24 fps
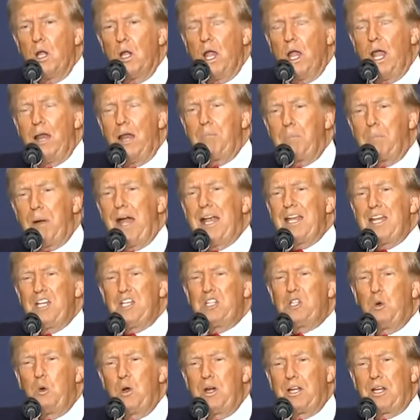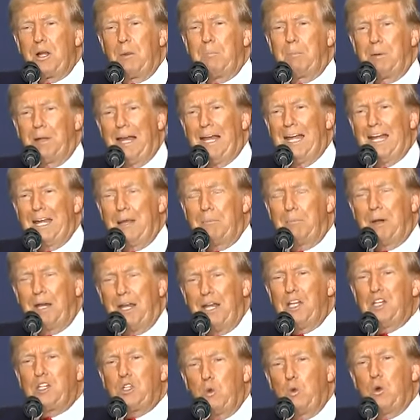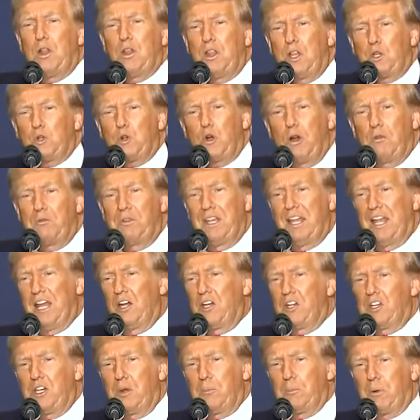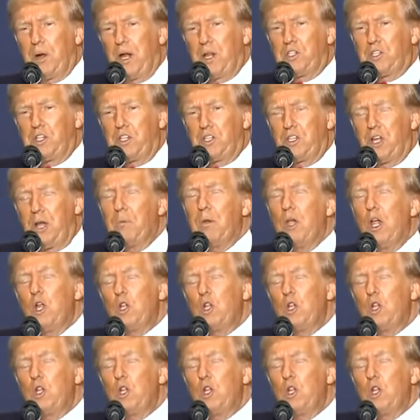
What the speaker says: And Biden's the one complaining, but he's the one that drove the energy prices up.